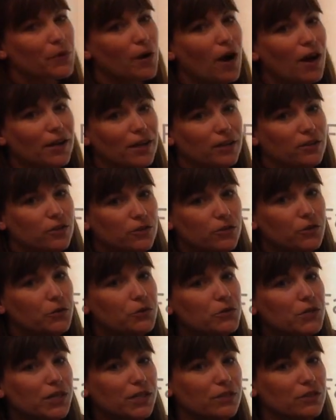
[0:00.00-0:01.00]
product or
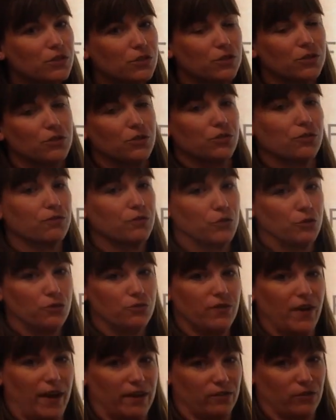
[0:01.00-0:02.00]
those answers of 2
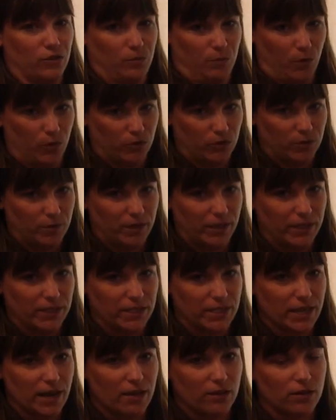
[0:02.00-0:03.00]
factors multiplied
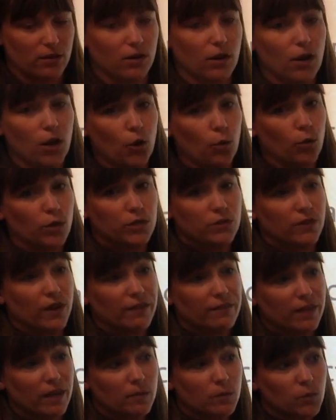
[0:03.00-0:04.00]
together. What's
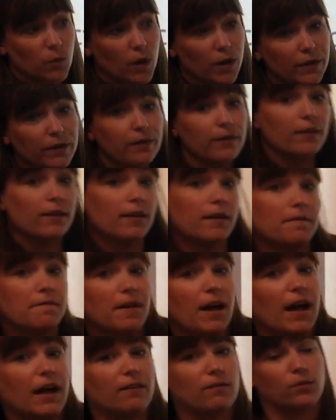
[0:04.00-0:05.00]
5 times 1?
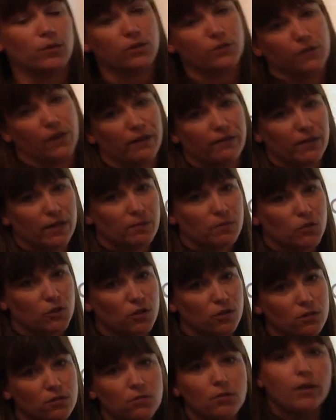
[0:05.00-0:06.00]
5. What's 5 times
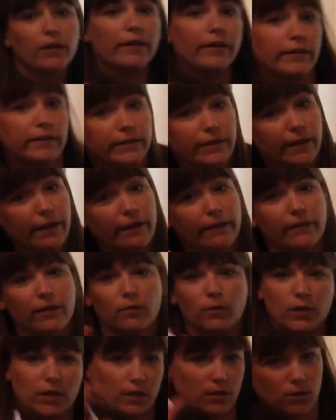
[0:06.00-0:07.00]
2? 10. And
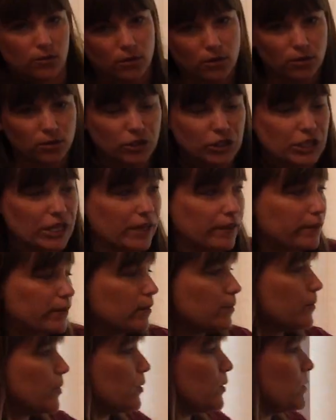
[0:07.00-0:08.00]
we can do a whole chant,
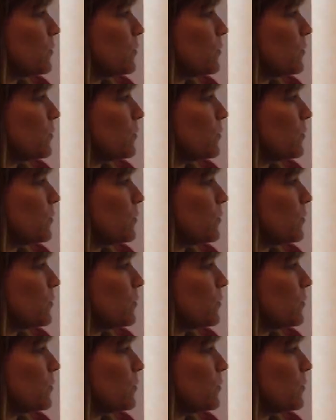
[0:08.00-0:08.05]
but